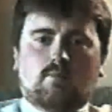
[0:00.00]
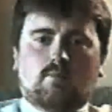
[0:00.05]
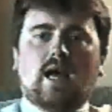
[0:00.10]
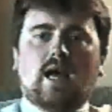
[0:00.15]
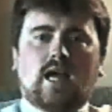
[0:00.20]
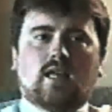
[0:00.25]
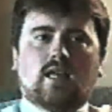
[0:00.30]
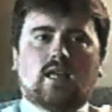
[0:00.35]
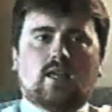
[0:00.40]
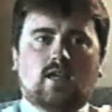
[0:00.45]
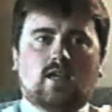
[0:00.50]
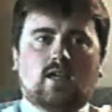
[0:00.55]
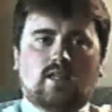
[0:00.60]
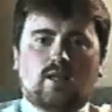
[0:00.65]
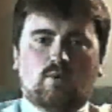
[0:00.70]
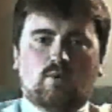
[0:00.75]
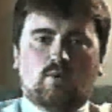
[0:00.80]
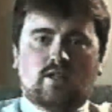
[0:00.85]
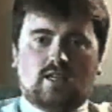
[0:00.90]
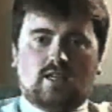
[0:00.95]
Mac," and
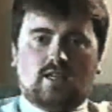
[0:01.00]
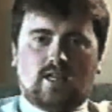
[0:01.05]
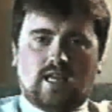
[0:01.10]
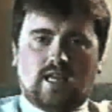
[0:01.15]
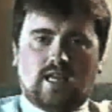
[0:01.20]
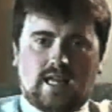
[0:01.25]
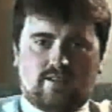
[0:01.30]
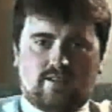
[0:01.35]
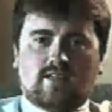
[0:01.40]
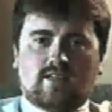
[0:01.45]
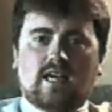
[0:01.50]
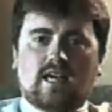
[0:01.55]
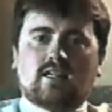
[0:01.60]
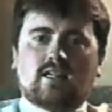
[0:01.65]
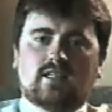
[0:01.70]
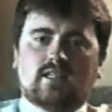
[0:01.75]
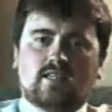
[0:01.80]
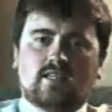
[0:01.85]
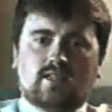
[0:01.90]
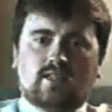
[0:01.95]
they went,
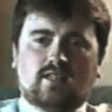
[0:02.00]
"Exactly."